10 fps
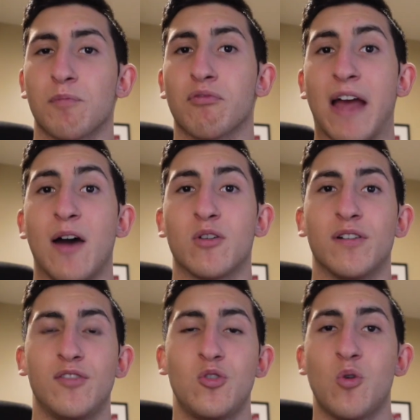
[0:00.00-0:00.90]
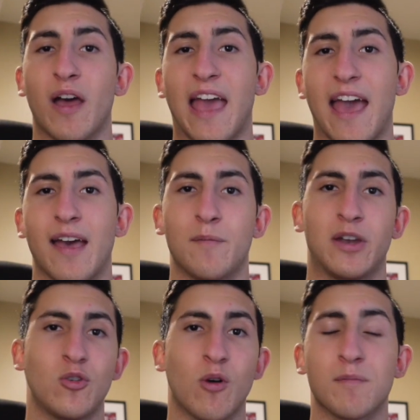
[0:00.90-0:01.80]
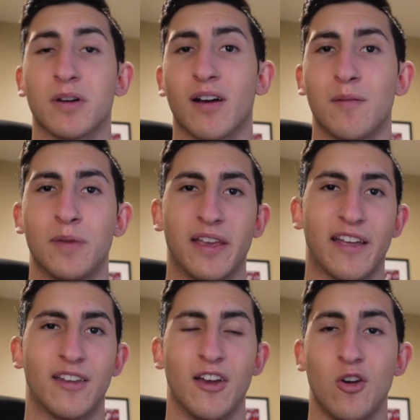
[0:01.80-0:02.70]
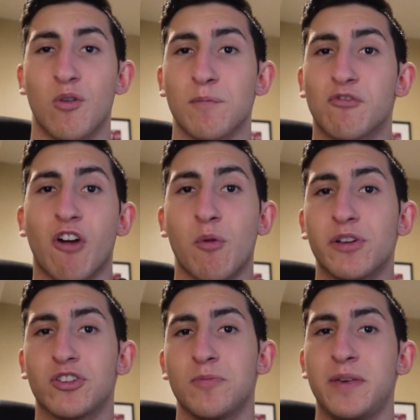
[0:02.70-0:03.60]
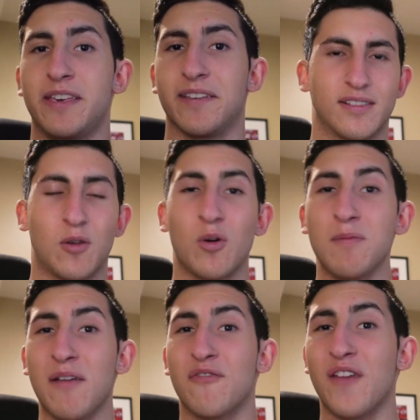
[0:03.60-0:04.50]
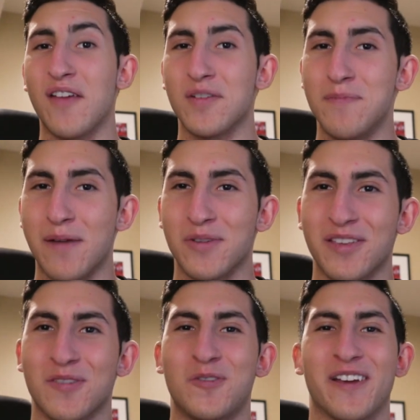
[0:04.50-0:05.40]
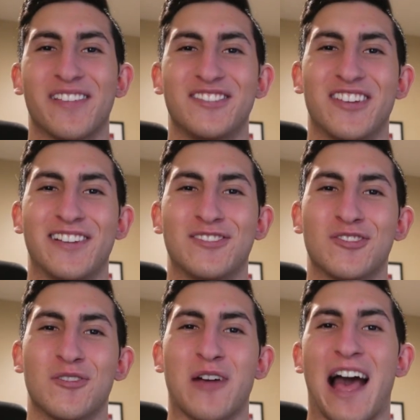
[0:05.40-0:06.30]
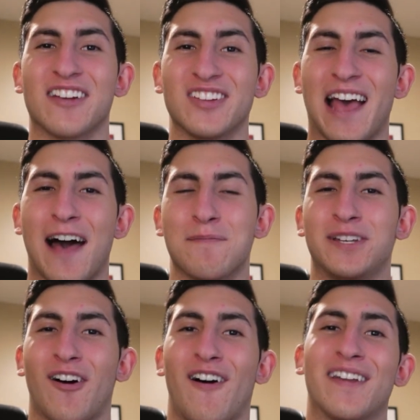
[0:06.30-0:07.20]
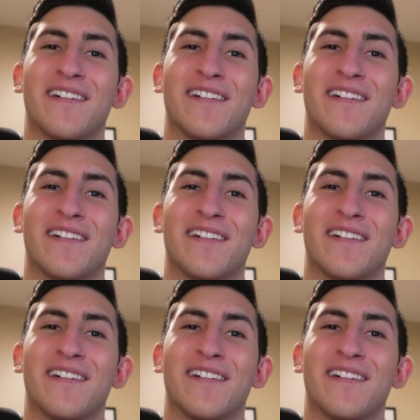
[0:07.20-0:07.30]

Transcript: proud of who I am and who I'm becoming and who I'm growing to be. And one of my favorite memories with Ginge actually happened on